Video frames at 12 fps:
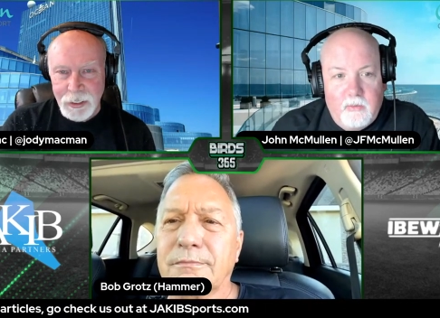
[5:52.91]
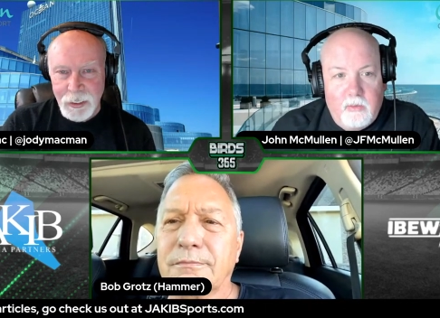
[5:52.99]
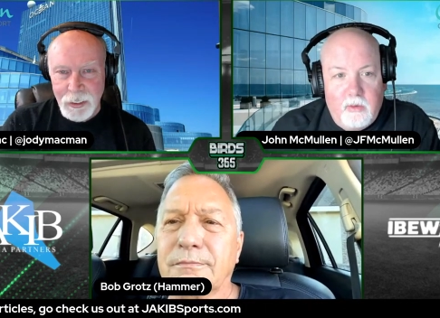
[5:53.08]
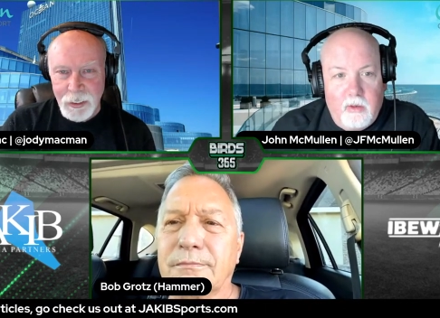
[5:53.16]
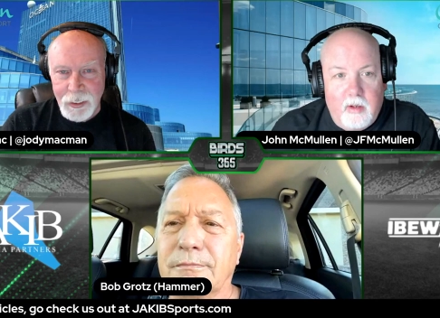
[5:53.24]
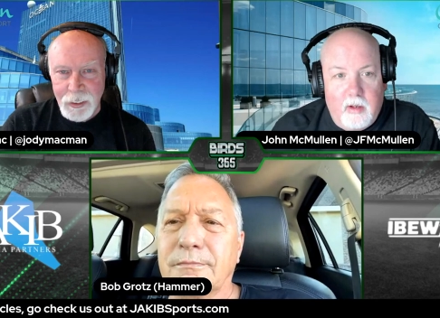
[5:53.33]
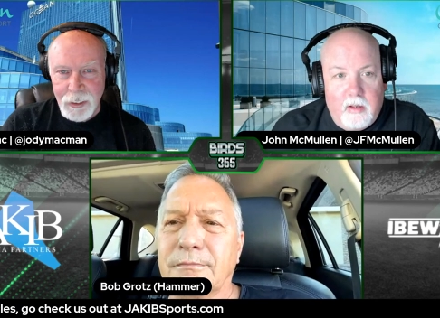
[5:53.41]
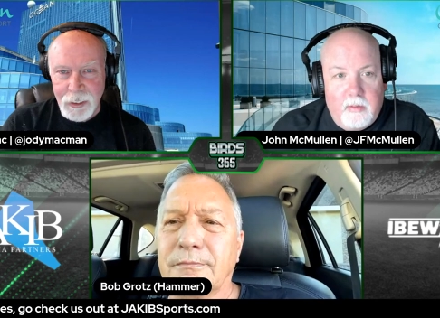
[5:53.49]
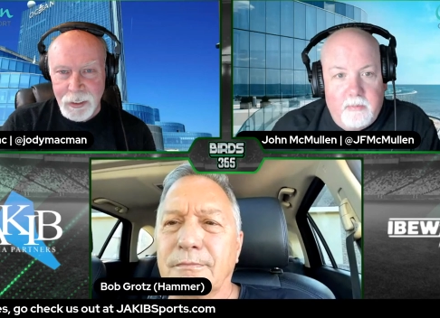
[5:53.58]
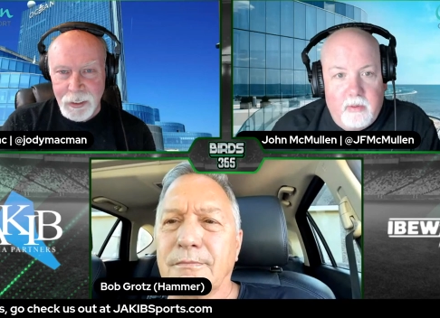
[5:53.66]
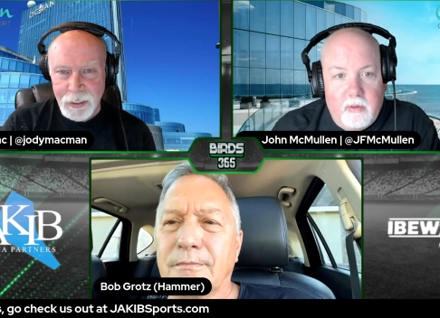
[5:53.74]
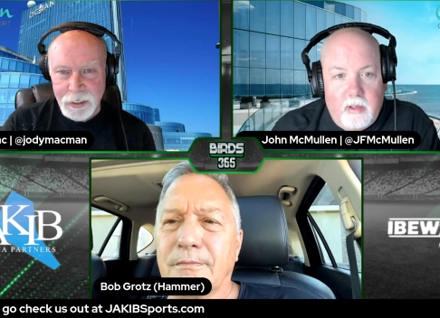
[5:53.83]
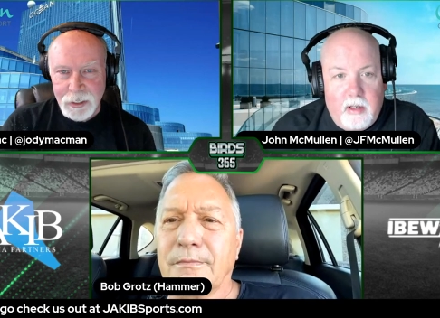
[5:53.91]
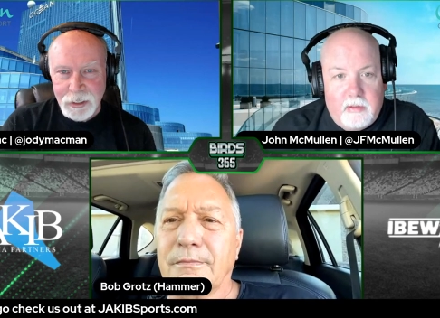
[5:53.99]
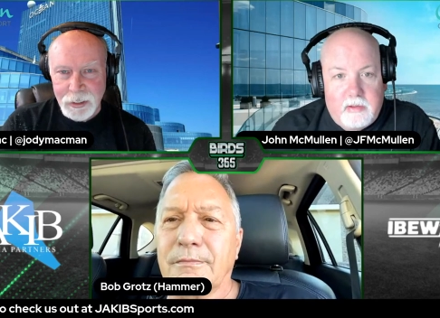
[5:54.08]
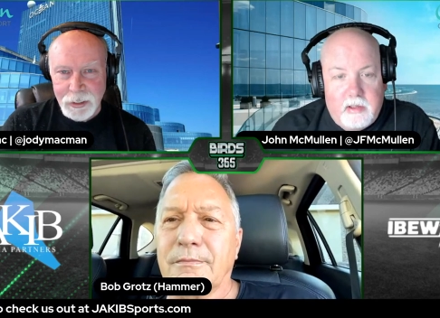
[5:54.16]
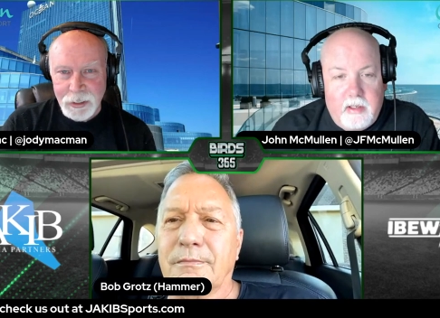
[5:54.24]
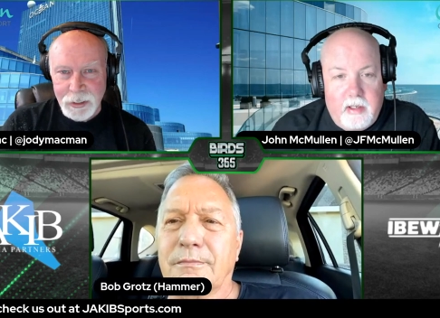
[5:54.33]
Speaker 1: uh, put out
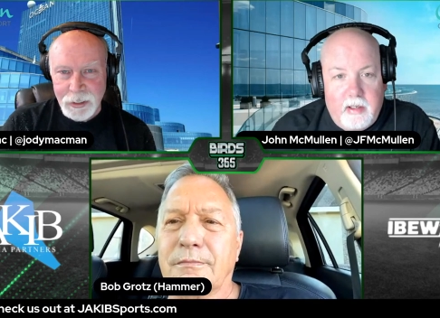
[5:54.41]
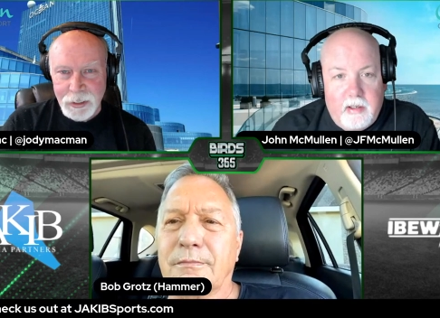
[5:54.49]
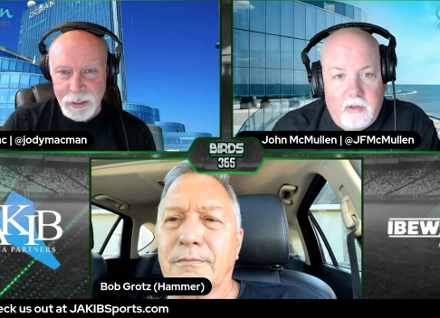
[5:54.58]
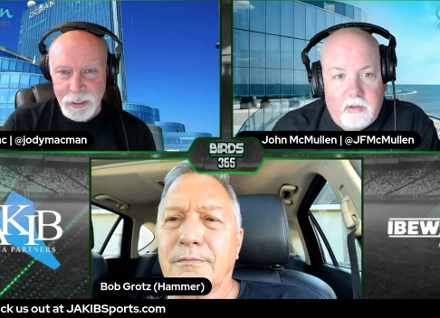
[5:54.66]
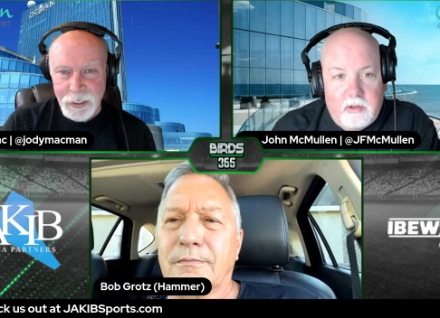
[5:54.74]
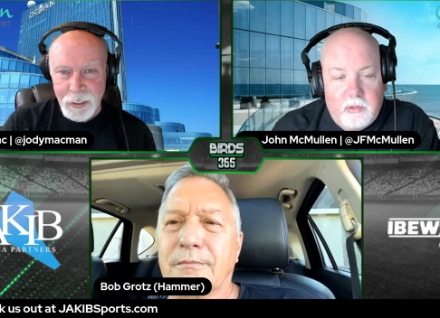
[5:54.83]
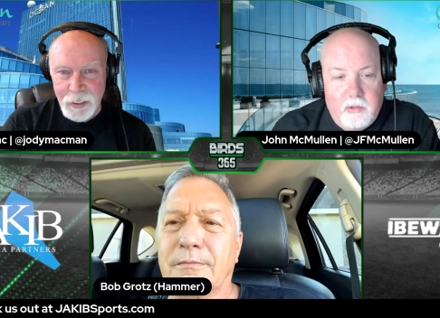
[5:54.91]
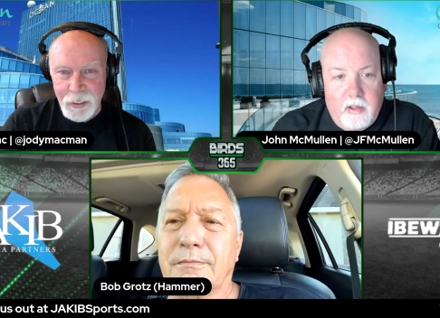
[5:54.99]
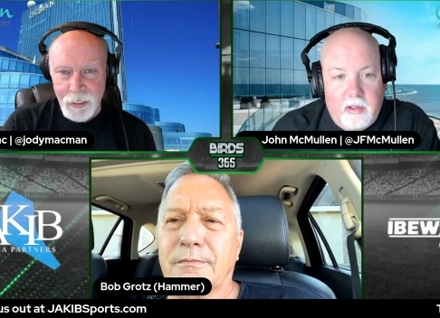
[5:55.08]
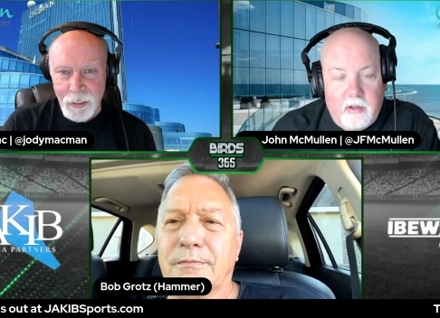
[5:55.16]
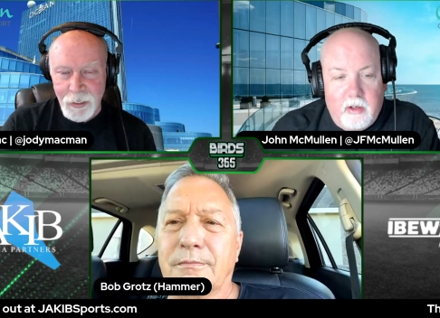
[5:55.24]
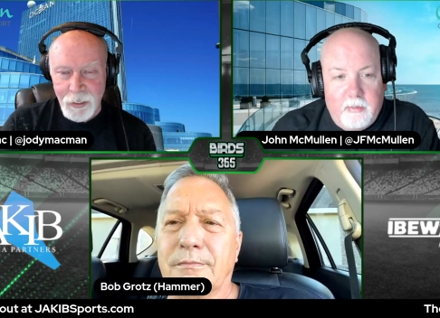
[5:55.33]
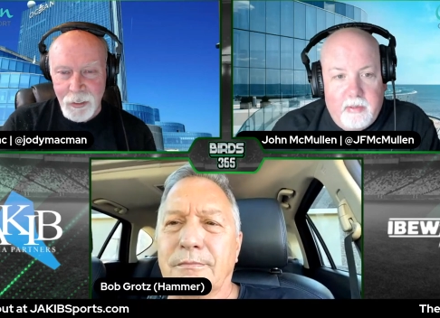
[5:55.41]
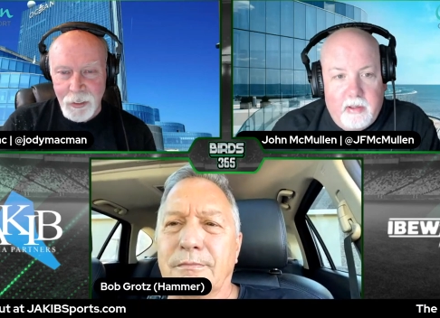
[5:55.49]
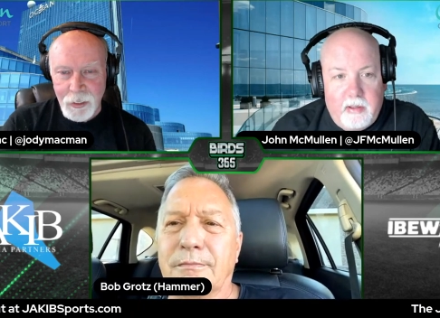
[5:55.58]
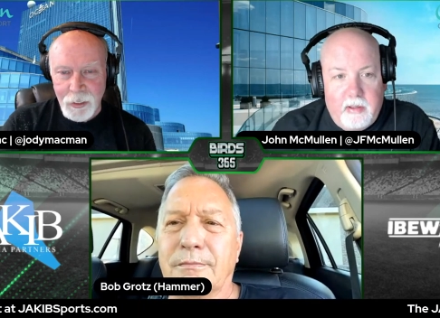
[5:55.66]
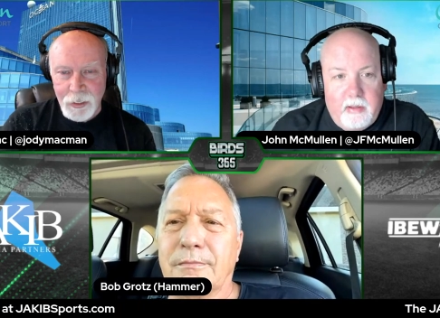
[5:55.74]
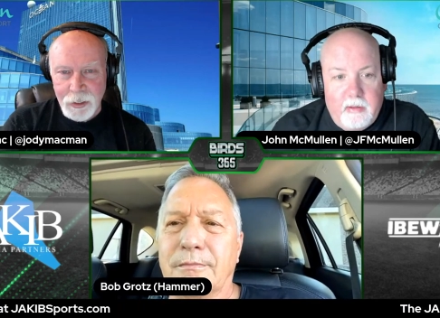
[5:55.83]
today on Twitter, our
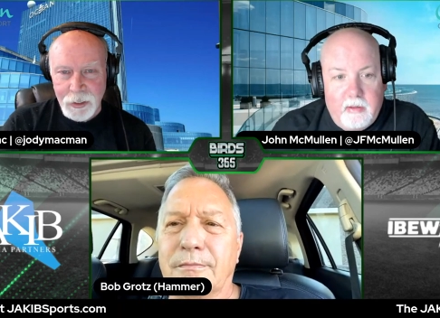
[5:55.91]
buddy.